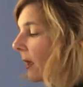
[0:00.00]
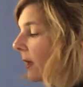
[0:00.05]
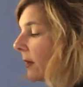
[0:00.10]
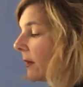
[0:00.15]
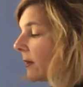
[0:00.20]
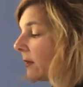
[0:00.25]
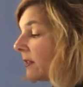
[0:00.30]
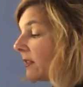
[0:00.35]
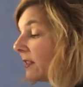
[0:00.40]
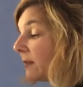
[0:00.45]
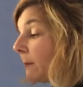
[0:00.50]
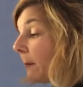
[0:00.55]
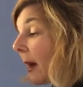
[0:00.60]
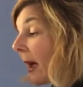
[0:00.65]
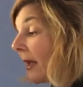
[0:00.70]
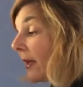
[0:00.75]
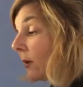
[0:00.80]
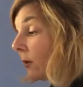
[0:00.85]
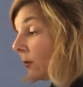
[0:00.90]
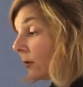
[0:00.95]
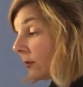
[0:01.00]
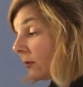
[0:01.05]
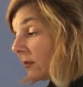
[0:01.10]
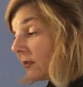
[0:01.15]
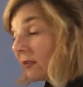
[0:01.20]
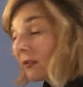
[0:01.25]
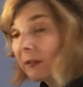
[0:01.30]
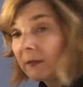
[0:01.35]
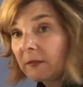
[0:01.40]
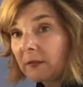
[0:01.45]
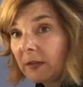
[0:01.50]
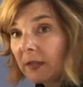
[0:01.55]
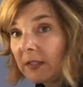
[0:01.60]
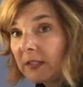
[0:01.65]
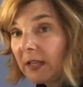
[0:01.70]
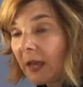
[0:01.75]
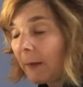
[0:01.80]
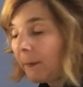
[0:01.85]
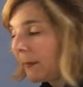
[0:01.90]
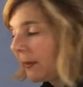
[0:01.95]
Smiles. It's
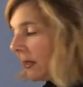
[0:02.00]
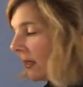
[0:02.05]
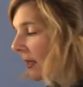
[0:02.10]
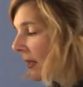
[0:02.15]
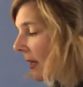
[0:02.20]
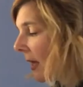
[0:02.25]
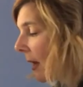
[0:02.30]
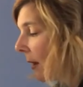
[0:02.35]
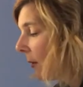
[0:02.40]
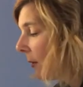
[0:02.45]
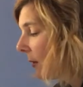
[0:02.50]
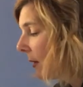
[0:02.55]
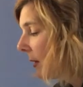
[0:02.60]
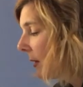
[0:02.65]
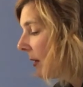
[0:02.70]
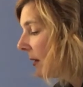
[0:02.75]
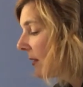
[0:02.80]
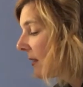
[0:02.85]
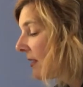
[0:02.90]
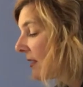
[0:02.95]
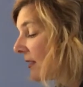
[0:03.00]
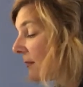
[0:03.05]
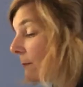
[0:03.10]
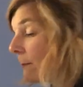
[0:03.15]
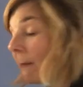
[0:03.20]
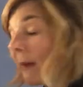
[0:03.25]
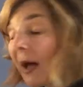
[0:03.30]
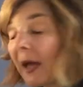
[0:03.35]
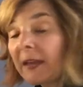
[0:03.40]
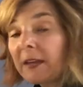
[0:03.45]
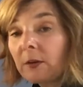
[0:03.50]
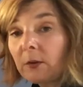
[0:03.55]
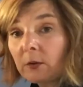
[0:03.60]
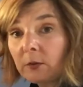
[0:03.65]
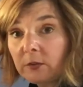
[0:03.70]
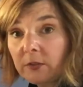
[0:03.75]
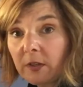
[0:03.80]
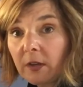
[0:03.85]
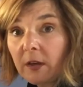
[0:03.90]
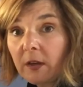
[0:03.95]
happening now.
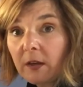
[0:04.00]
Smiled.